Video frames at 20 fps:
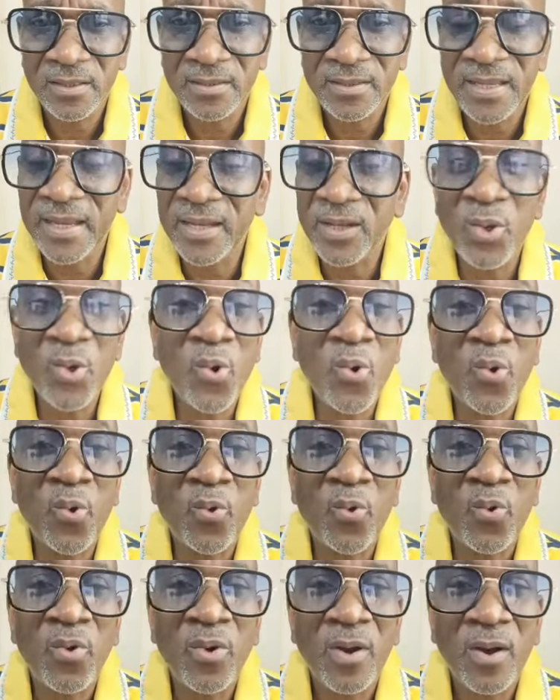They
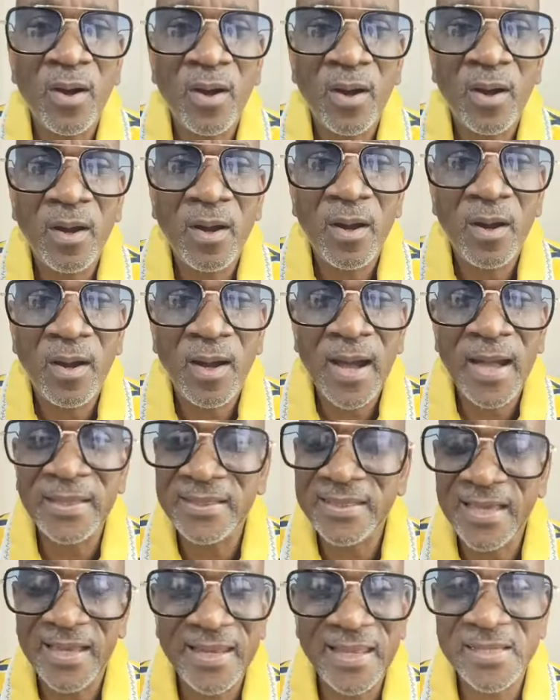know
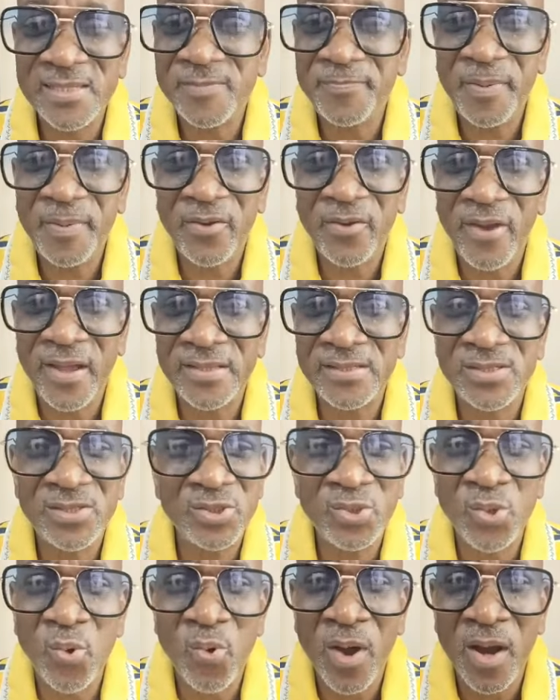and can experience
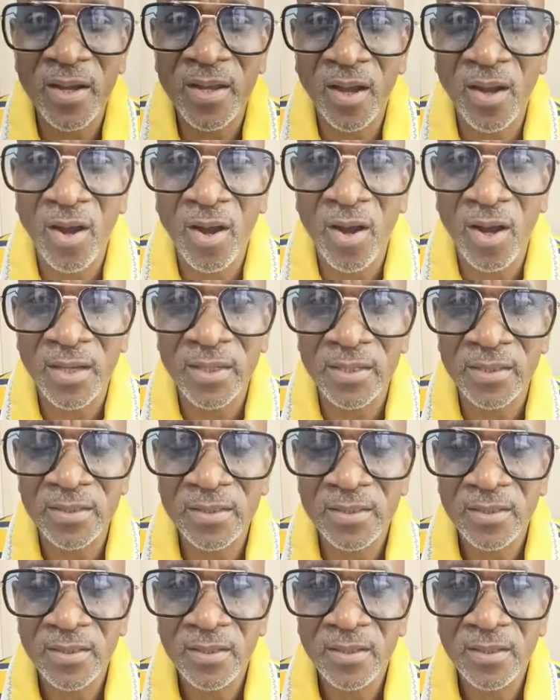no other God